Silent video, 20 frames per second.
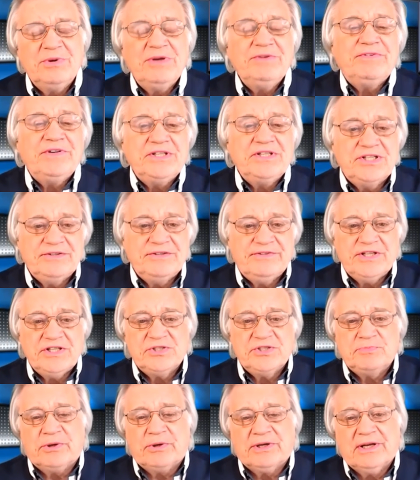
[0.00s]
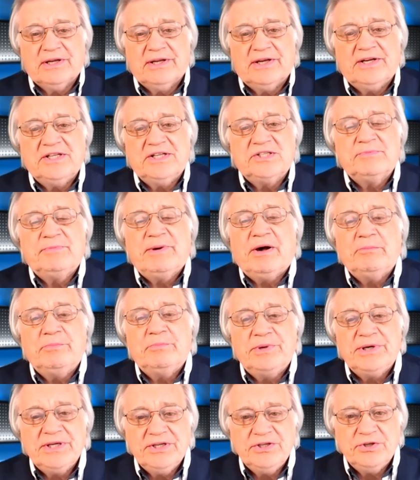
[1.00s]
BVTV SpotLearn is
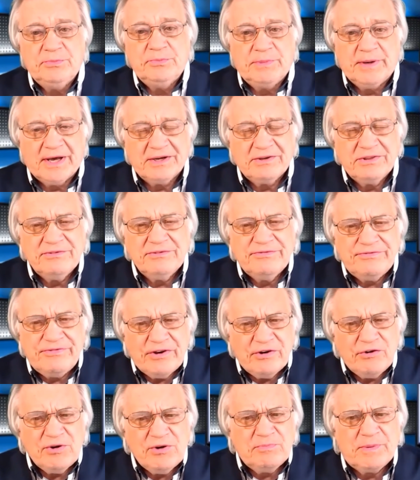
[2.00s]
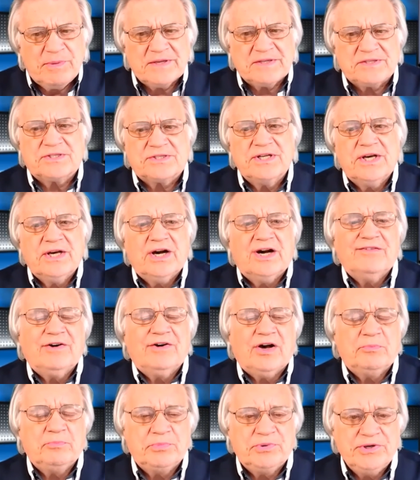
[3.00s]
about bringing you back the very best of
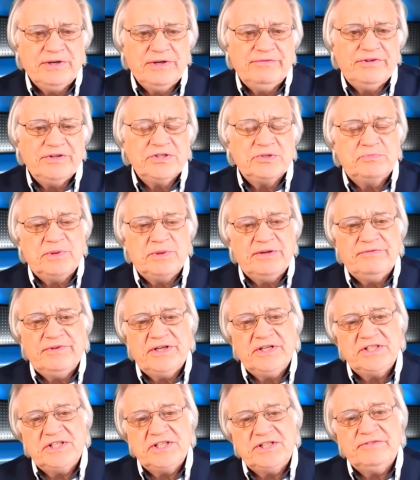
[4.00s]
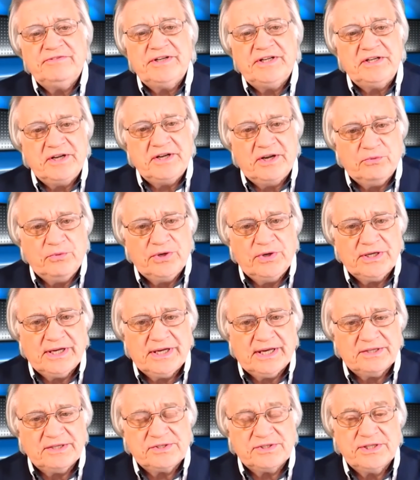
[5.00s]
our previous BVTV network
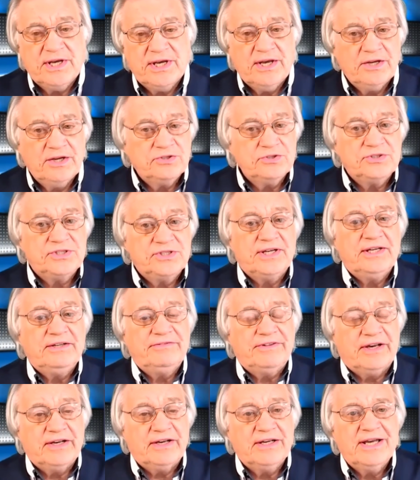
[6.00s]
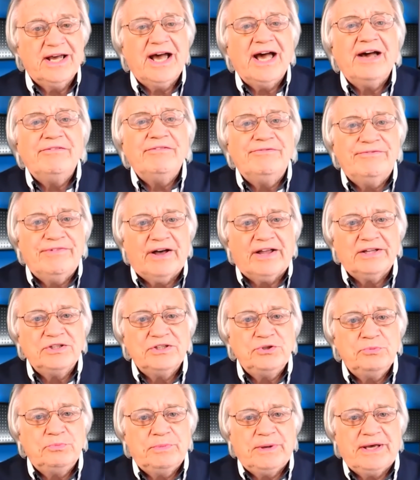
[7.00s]
guests to deliver a
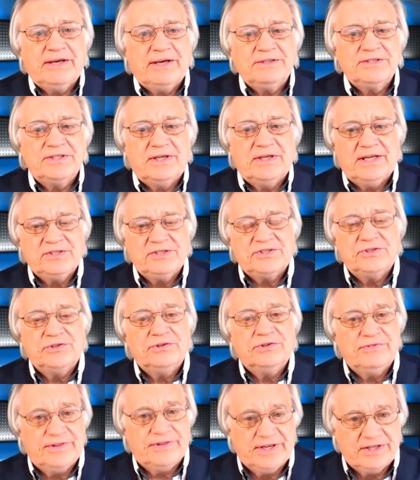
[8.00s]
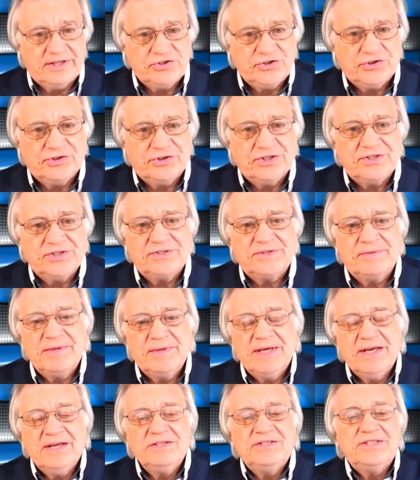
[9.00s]
value-packed lesson of their choice.
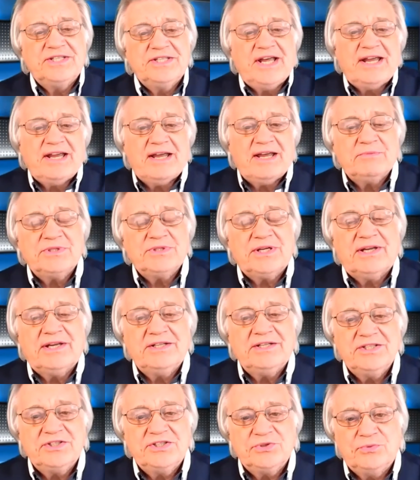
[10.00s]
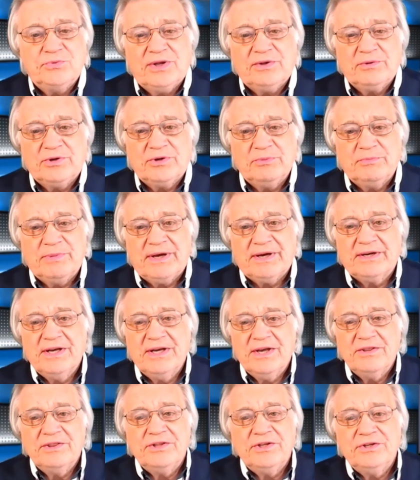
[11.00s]
Today, I'm delighted to welcome back
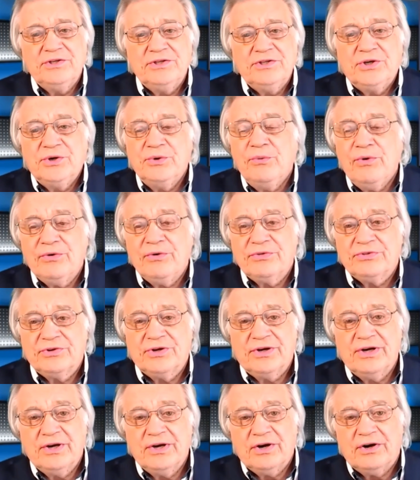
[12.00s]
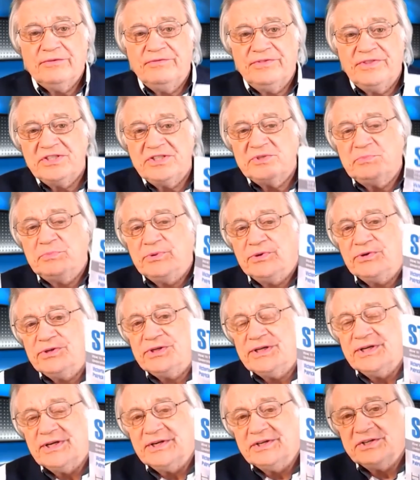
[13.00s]
the co-author of this
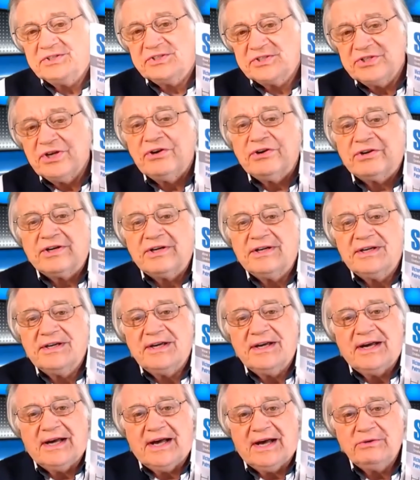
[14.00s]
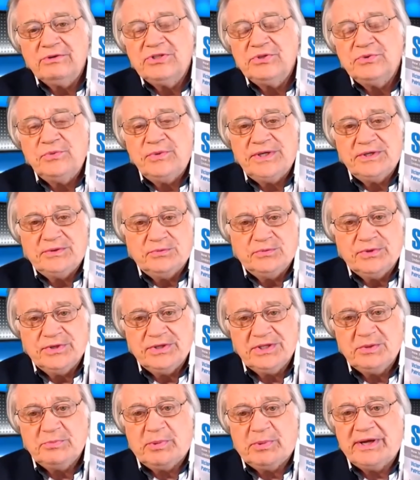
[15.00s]
book, Stuck: How to Win at
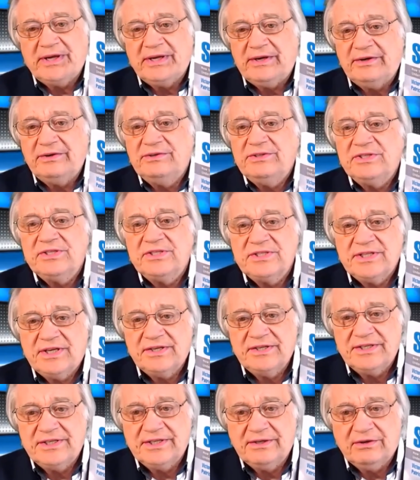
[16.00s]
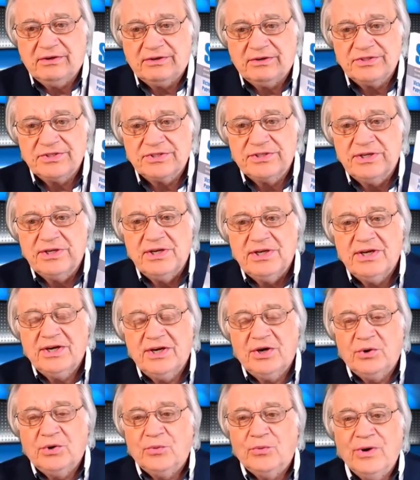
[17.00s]
Work by Understanding Loss.
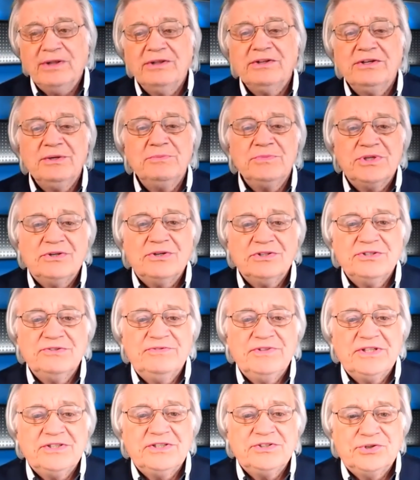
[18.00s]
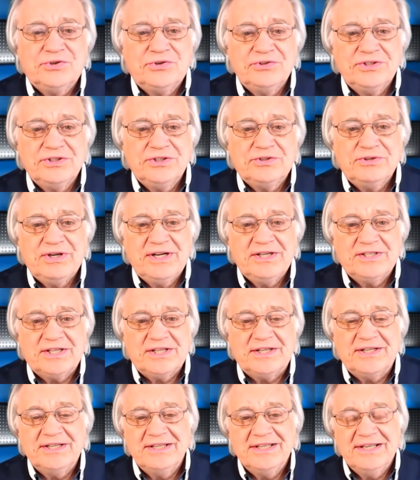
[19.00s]
Welcome, Dr. Victoria
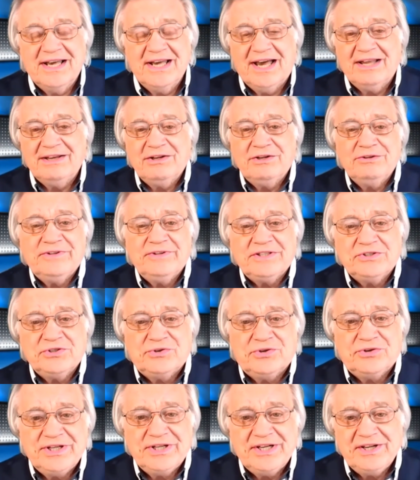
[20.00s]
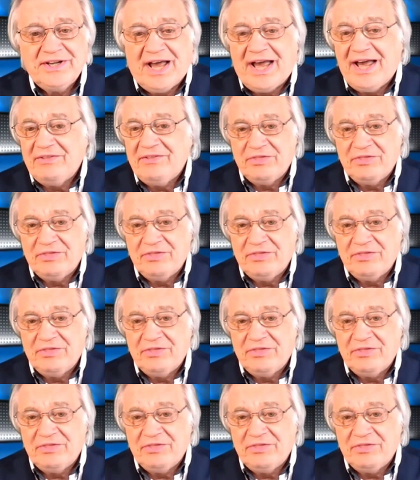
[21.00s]
Grady. Hello, Victoria.